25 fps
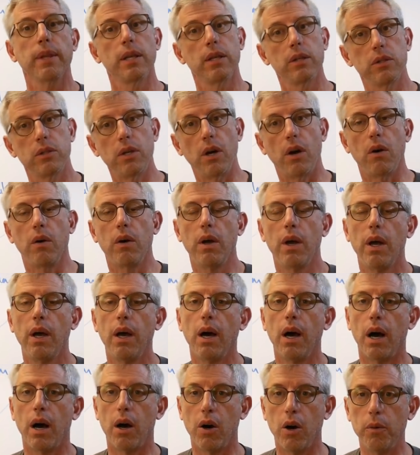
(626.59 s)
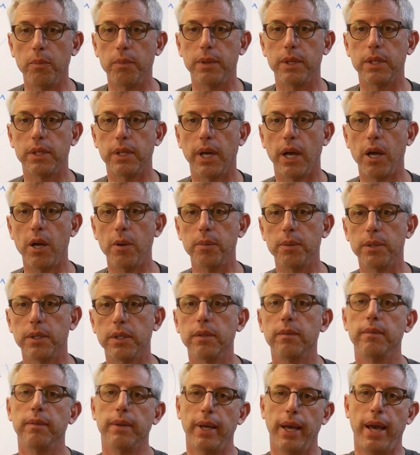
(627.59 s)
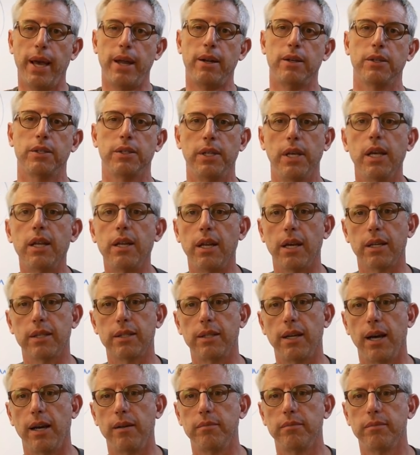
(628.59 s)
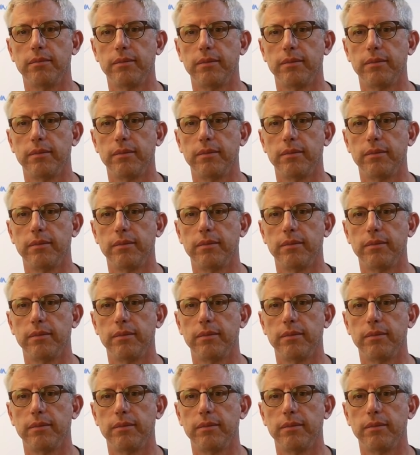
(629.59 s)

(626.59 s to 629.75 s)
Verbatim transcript: So I hope this helps, and I'll see you next time.